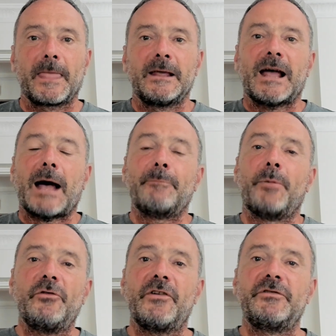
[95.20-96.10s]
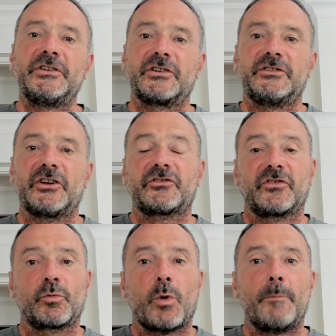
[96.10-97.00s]
And both of these
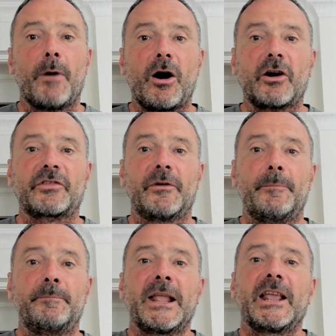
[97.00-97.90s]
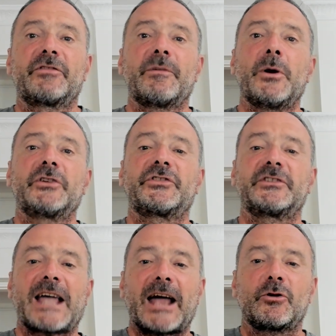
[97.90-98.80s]
conditions, what marks them is the person
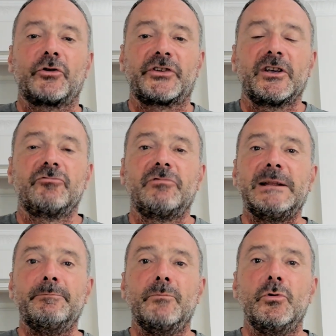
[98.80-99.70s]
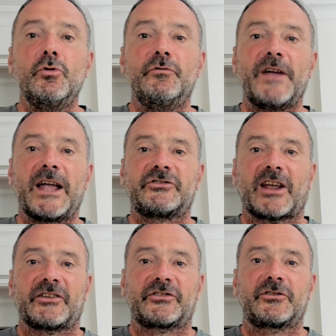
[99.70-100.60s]
cannot really move their
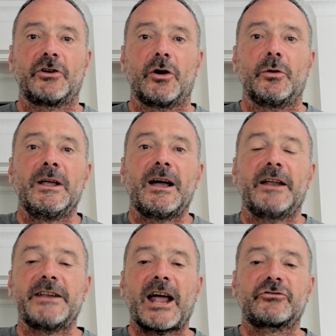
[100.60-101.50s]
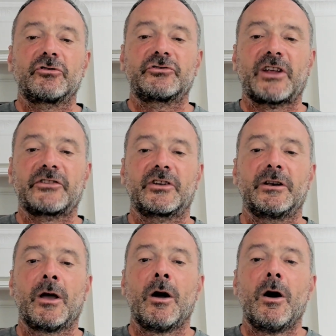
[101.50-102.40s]
chest. A natural chest can
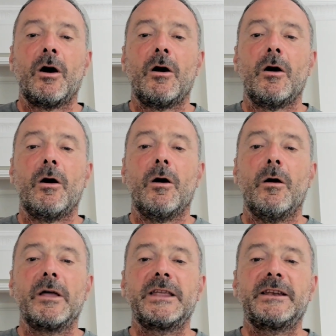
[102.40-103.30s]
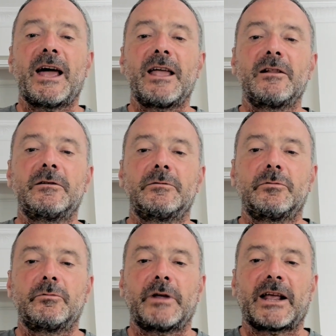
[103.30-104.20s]
inhale,
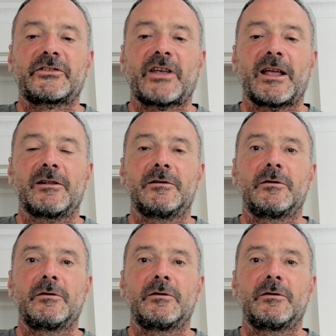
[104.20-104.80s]
exhale,